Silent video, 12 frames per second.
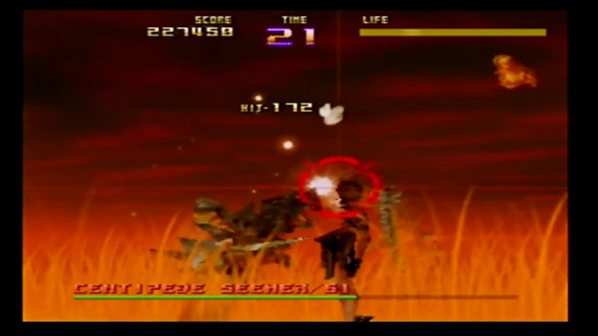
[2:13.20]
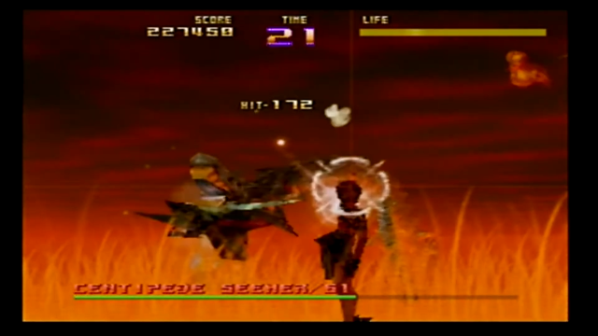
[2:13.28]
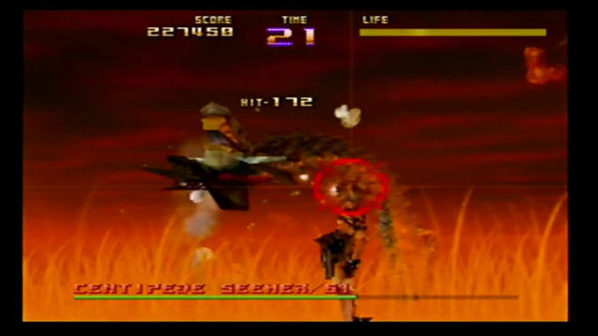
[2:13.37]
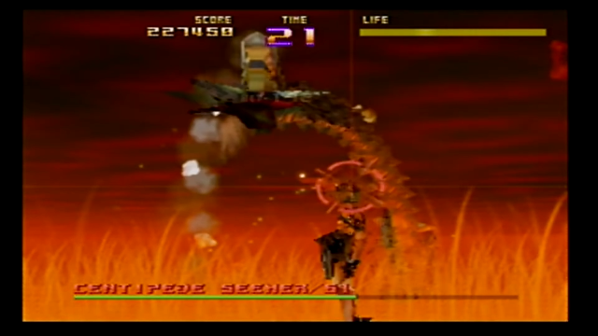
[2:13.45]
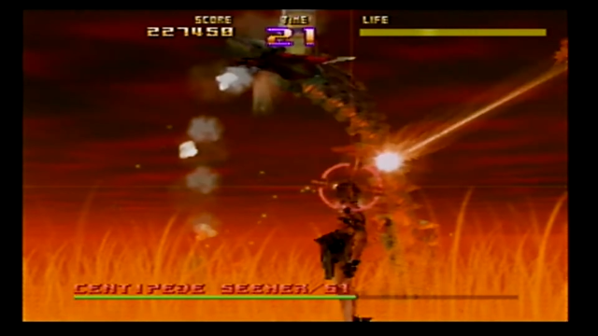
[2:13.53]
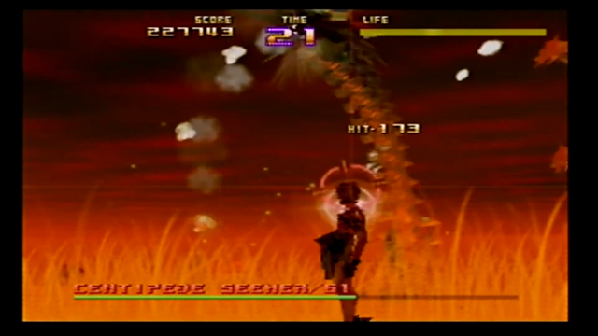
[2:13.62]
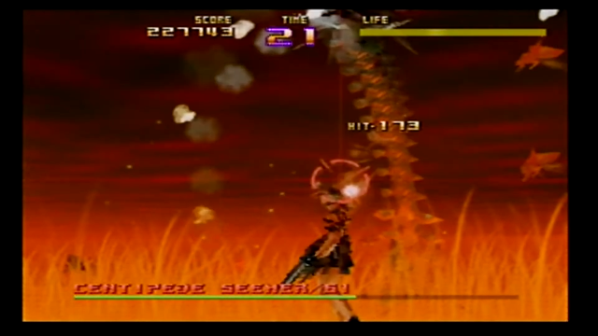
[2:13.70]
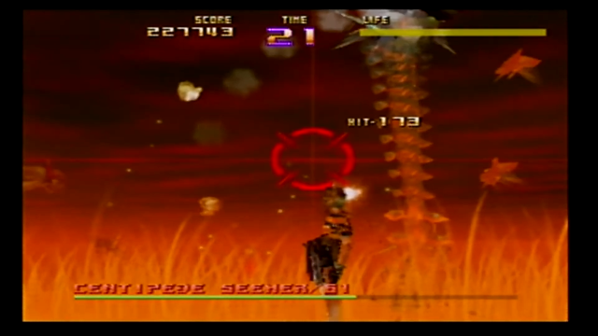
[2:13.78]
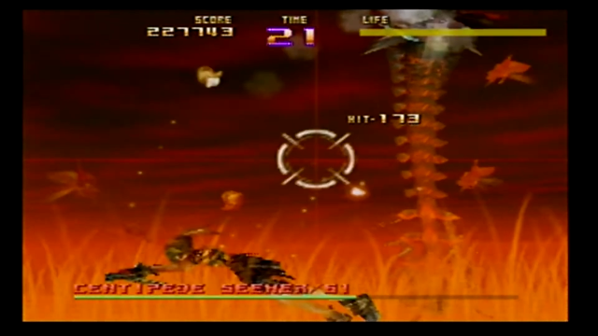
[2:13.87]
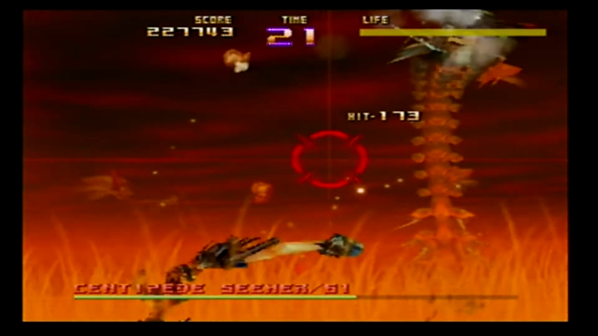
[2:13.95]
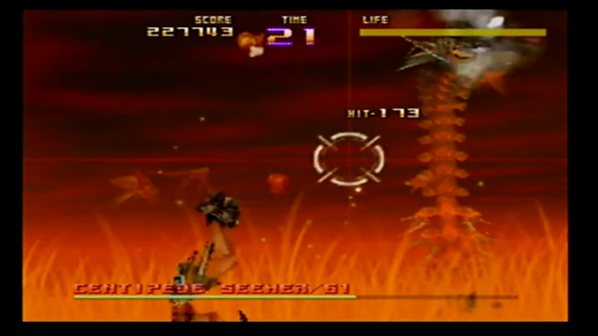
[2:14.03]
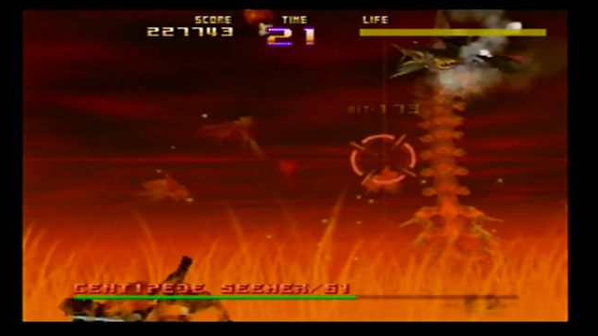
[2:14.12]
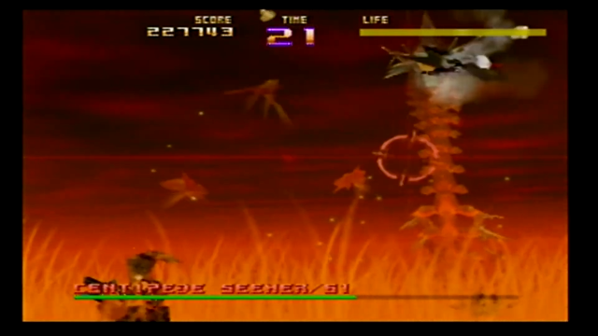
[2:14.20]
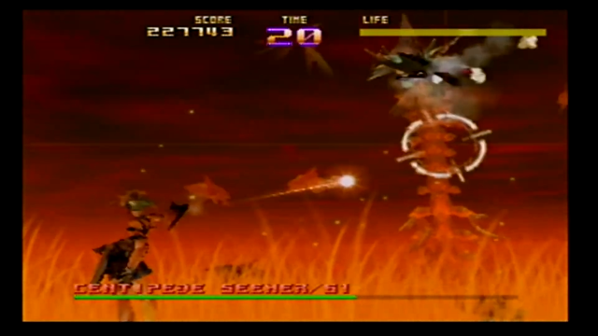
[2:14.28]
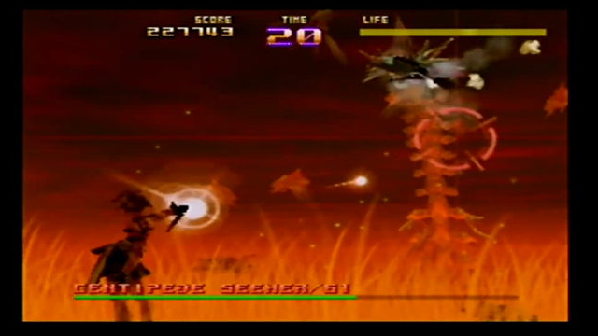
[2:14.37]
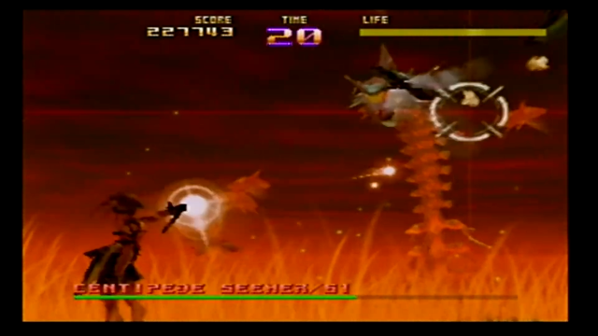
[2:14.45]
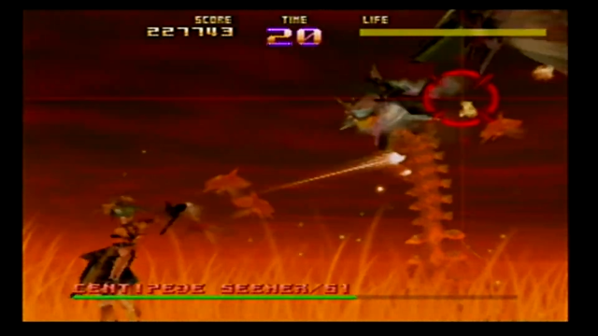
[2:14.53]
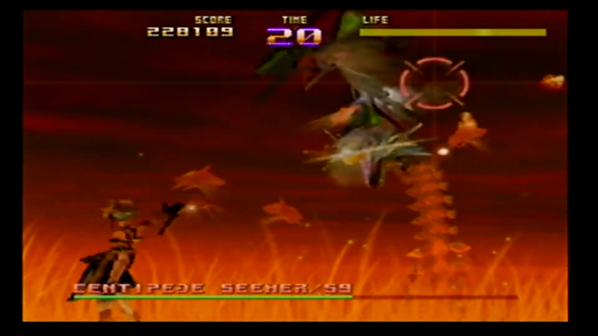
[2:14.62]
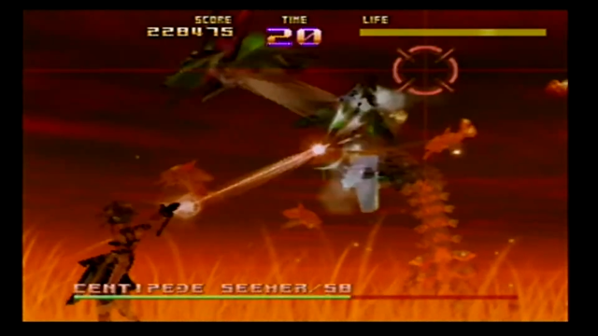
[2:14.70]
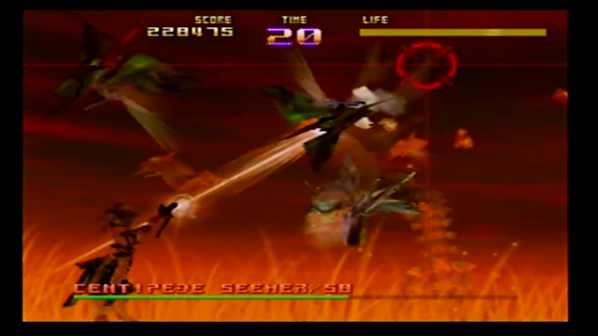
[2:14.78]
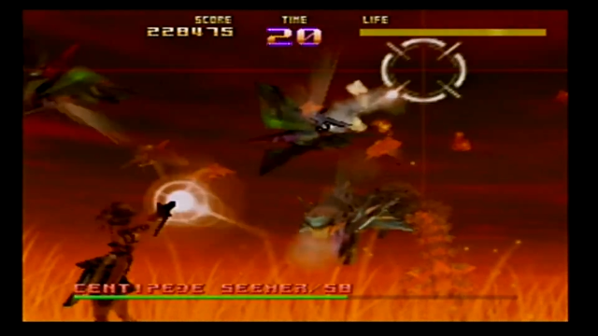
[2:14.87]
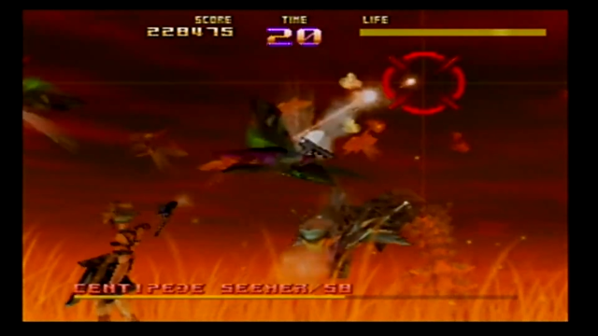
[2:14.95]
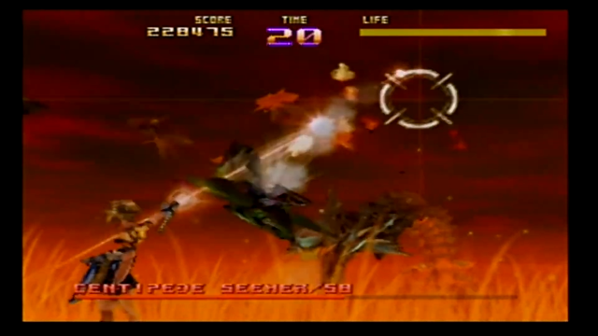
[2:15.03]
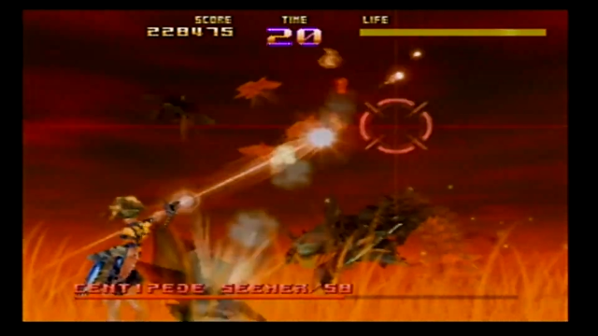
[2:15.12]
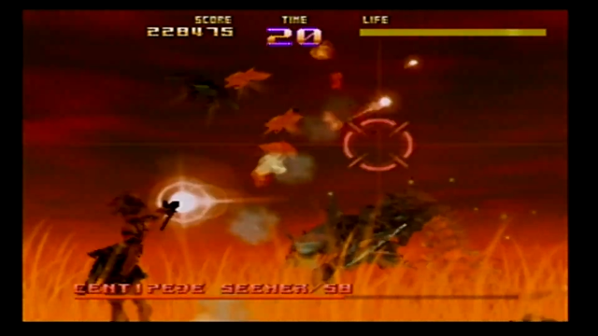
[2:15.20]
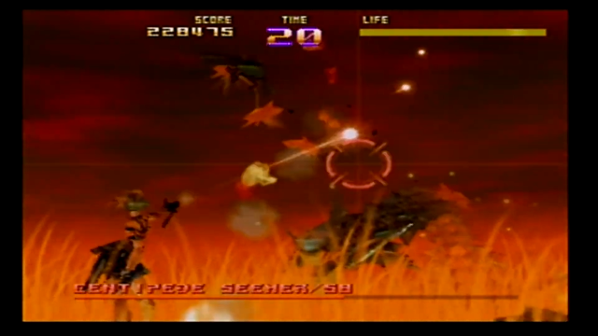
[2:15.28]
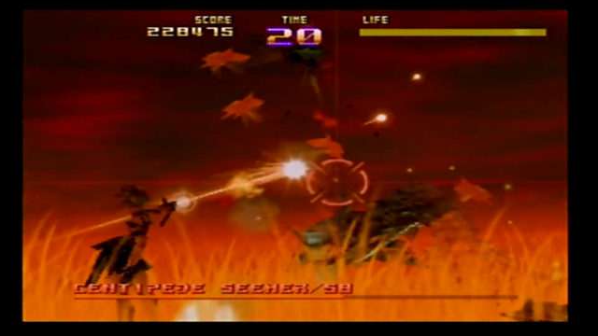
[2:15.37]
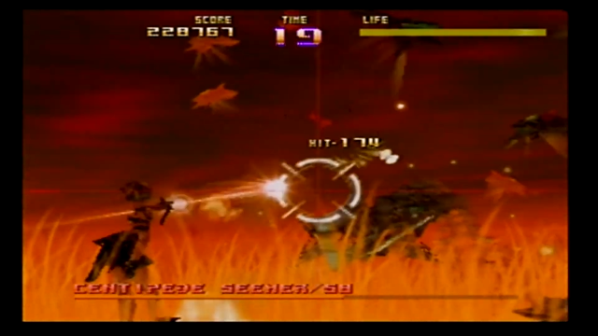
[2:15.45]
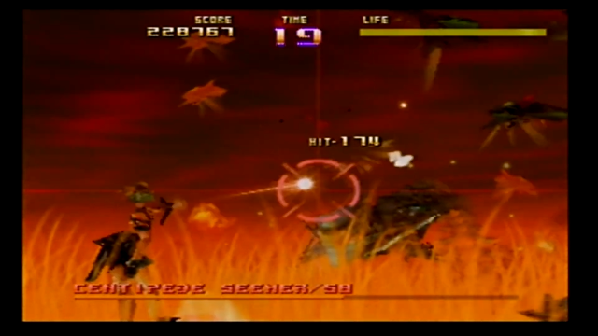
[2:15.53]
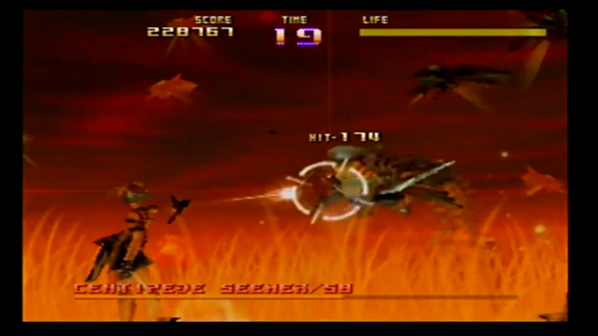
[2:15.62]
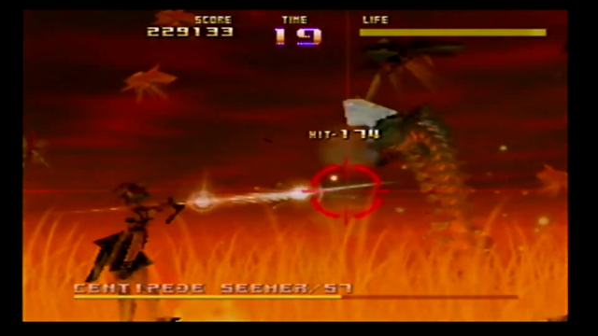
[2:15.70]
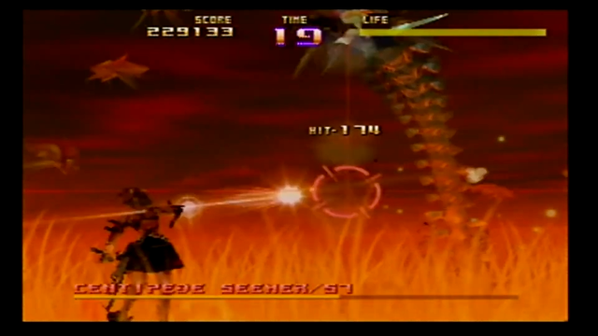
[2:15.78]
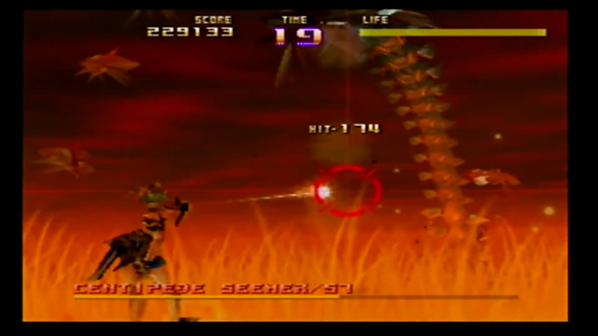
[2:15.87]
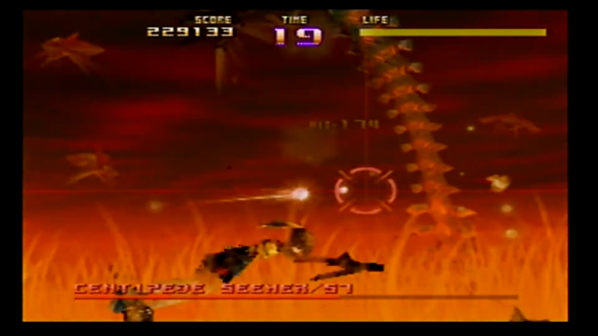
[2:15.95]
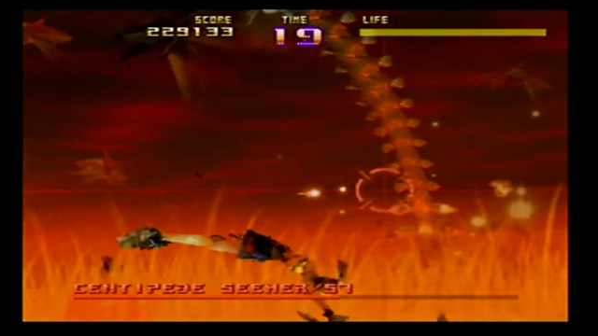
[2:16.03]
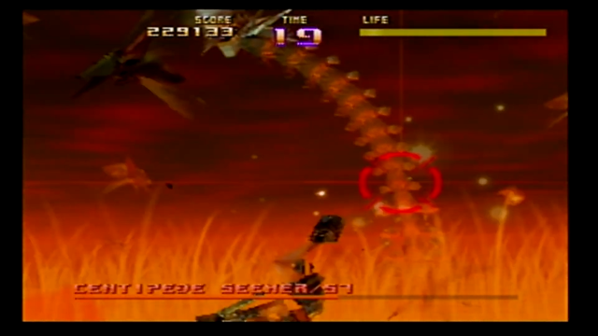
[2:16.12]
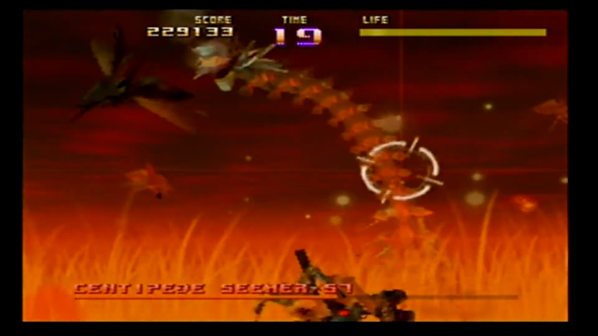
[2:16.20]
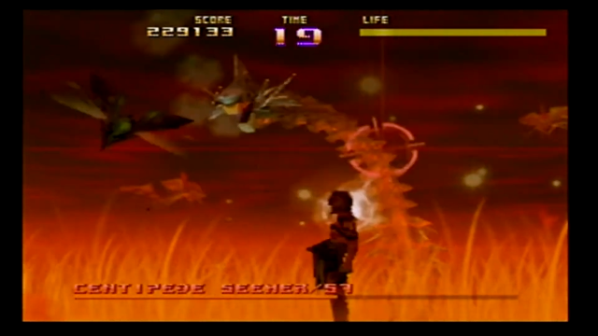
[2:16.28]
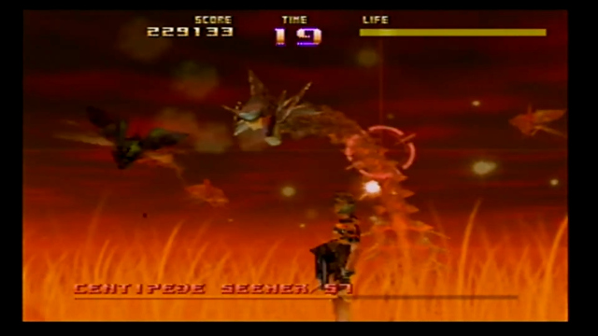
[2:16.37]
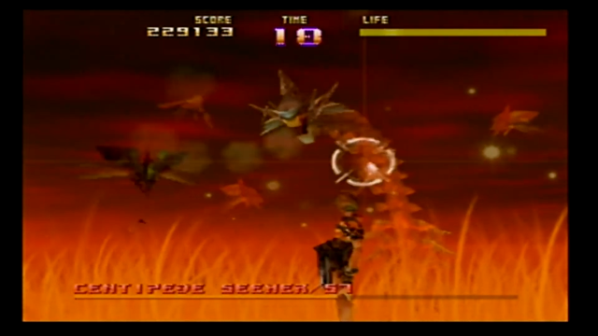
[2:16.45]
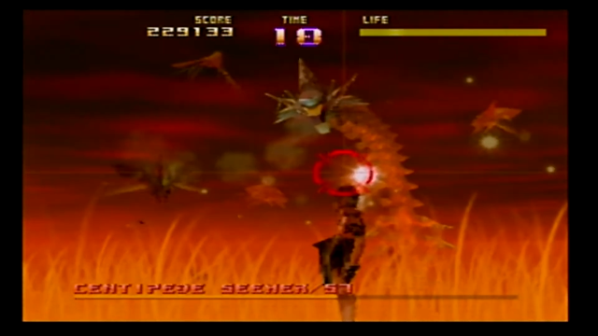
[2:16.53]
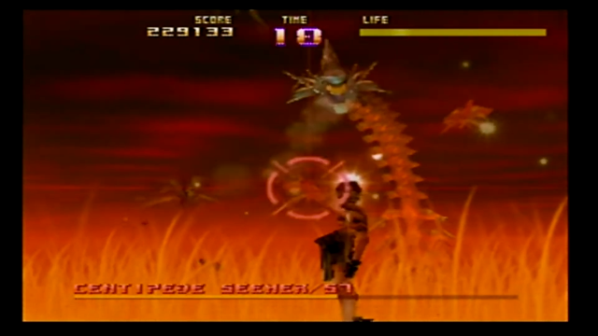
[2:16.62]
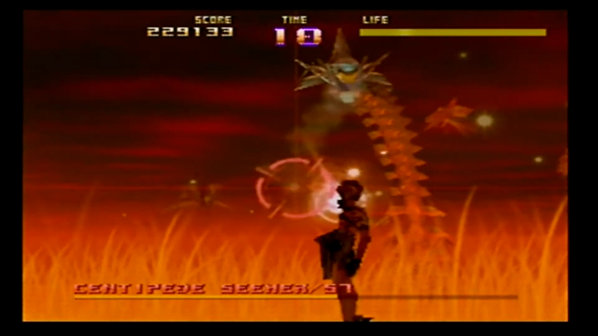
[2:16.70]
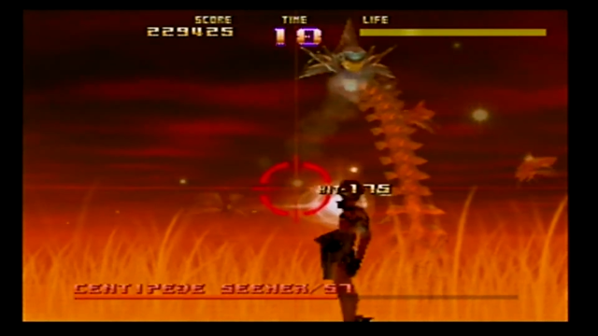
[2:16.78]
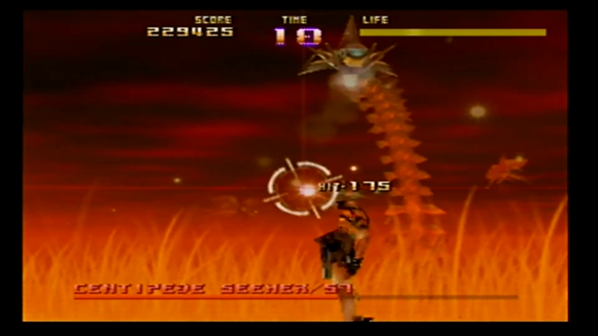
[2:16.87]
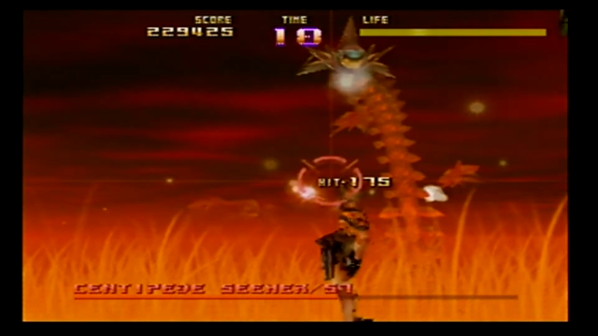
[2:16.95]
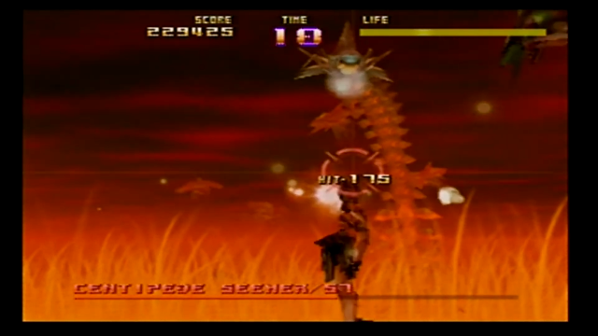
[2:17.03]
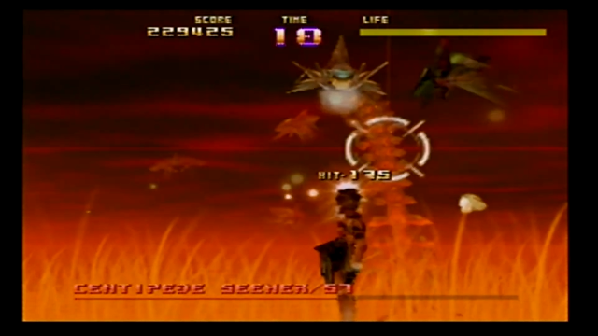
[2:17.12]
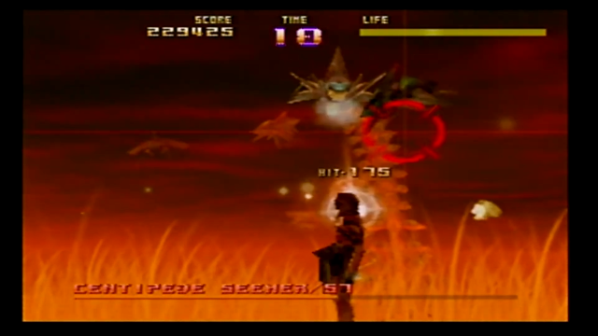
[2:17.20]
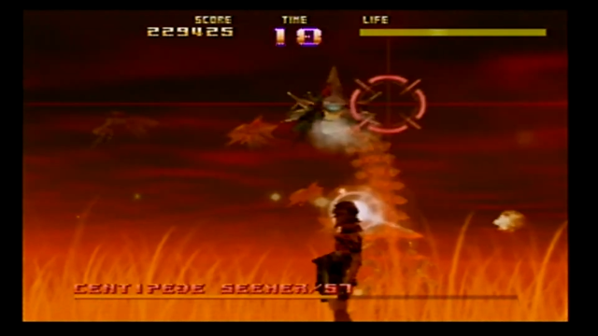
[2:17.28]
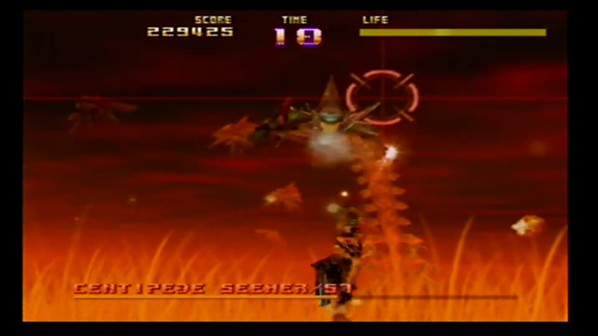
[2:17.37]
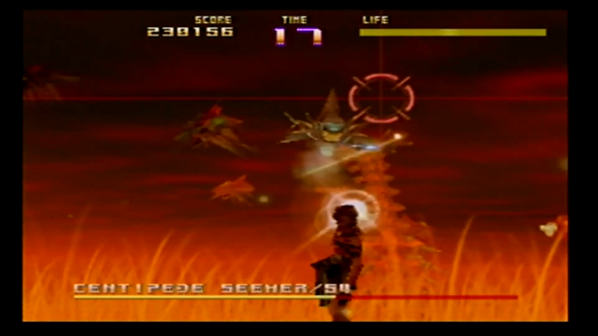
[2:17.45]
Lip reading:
[unreadable: no face in view]